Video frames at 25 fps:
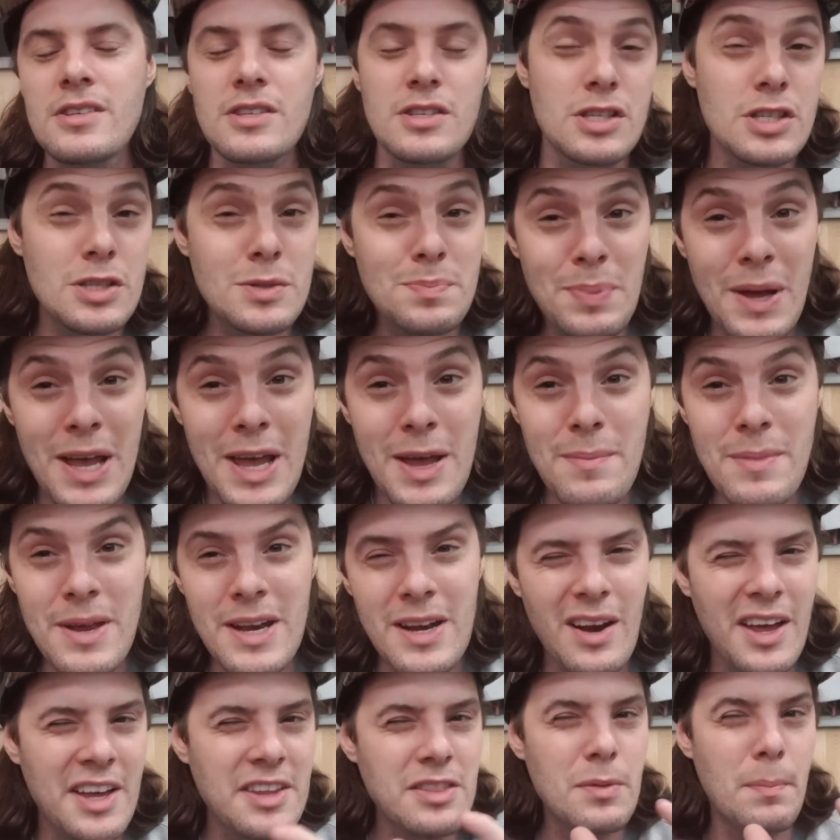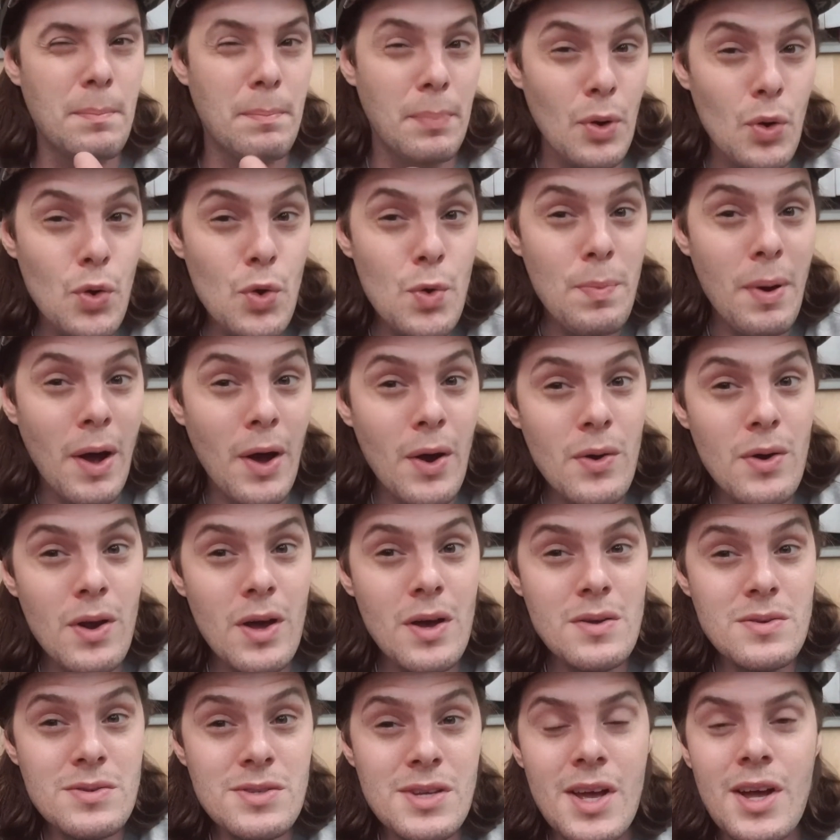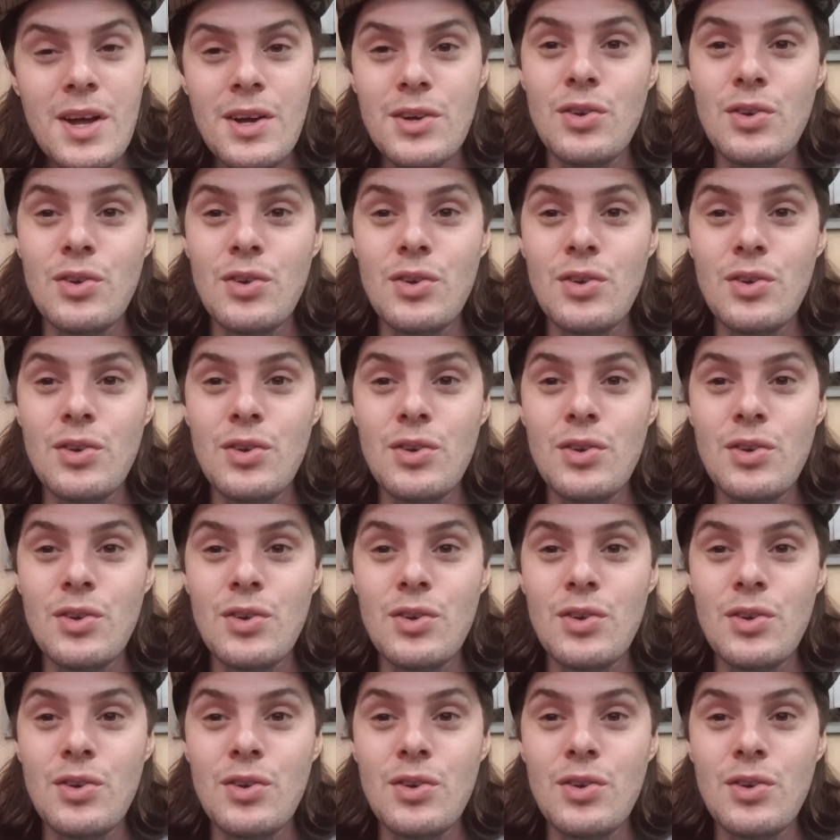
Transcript: a spearmint, like the blue polos,